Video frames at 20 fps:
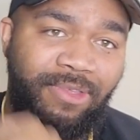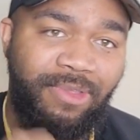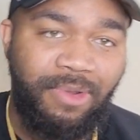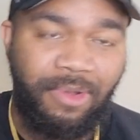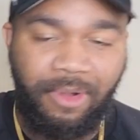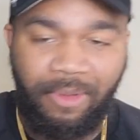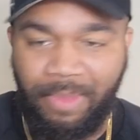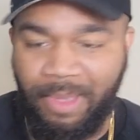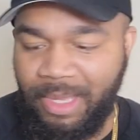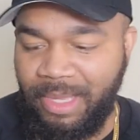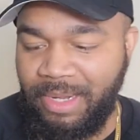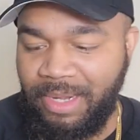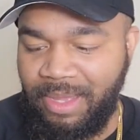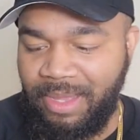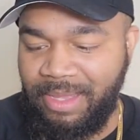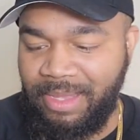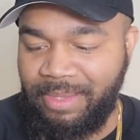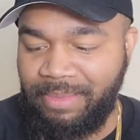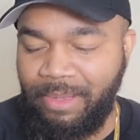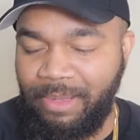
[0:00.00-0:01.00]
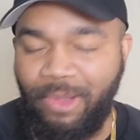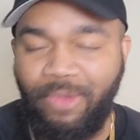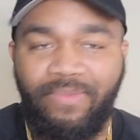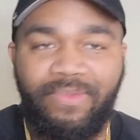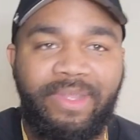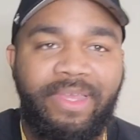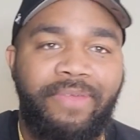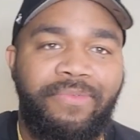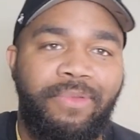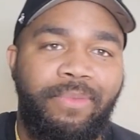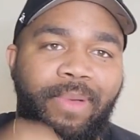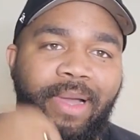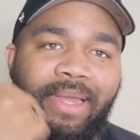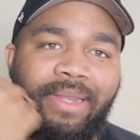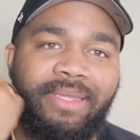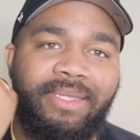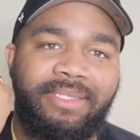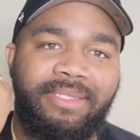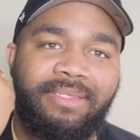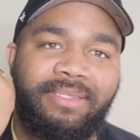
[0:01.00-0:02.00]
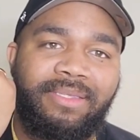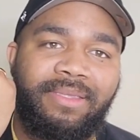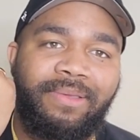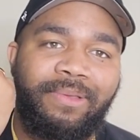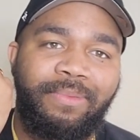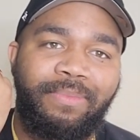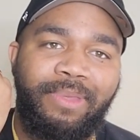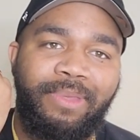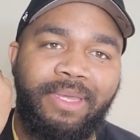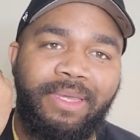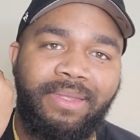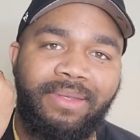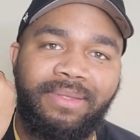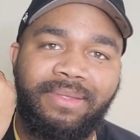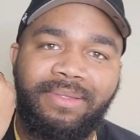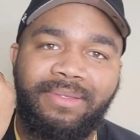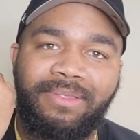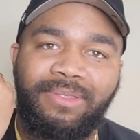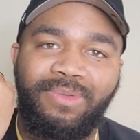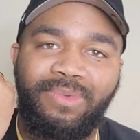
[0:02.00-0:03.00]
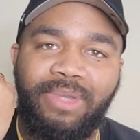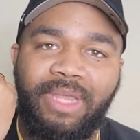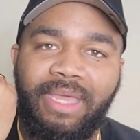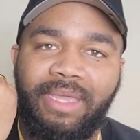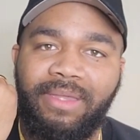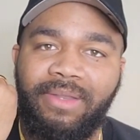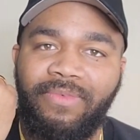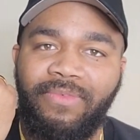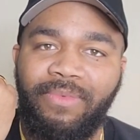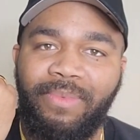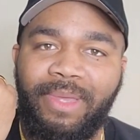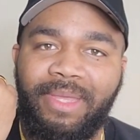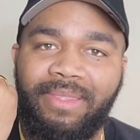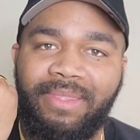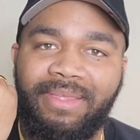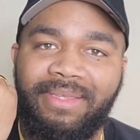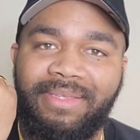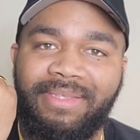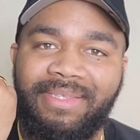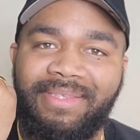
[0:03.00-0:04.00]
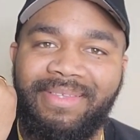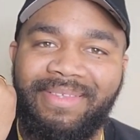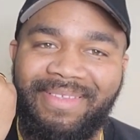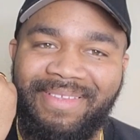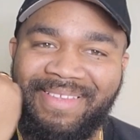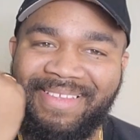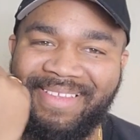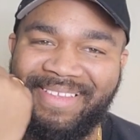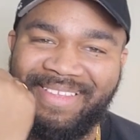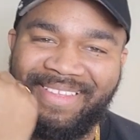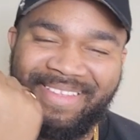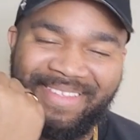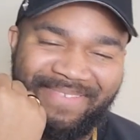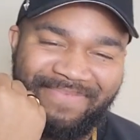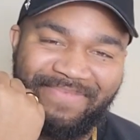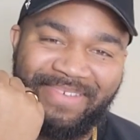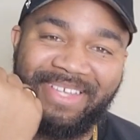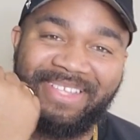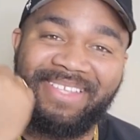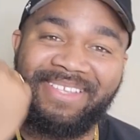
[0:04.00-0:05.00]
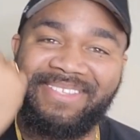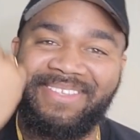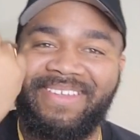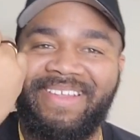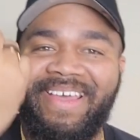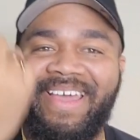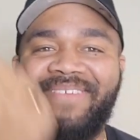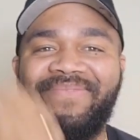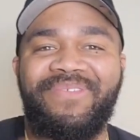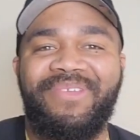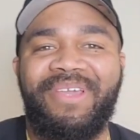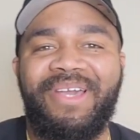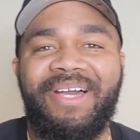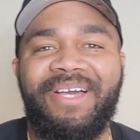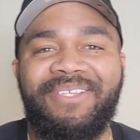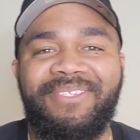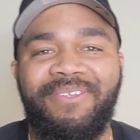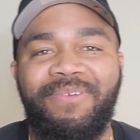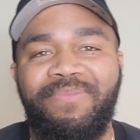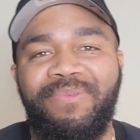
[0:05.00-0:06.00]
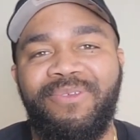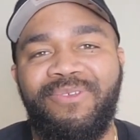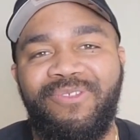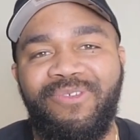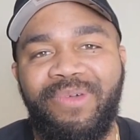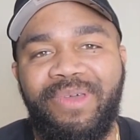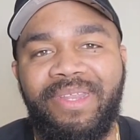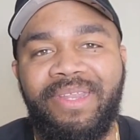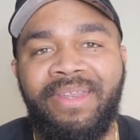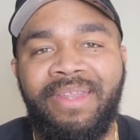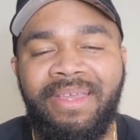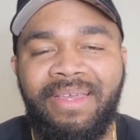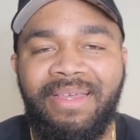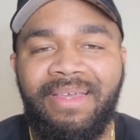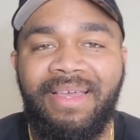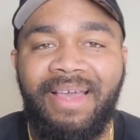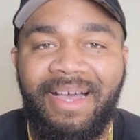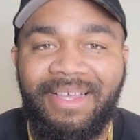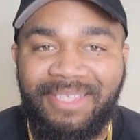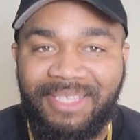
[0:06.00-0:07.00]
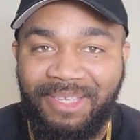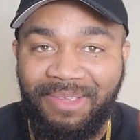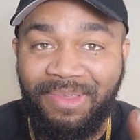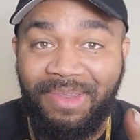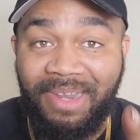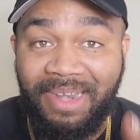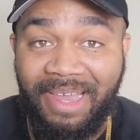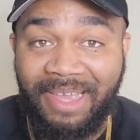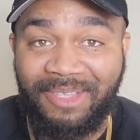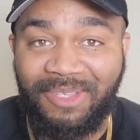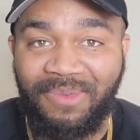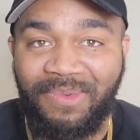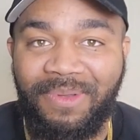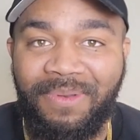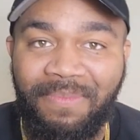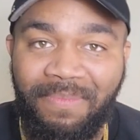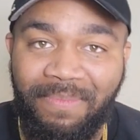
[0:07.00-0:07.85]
You know what I mean? Hopefully everybody isn't still being too negative about this, but that's all I have for you guys. Hope you enjoyed it. I'll see you in the next one.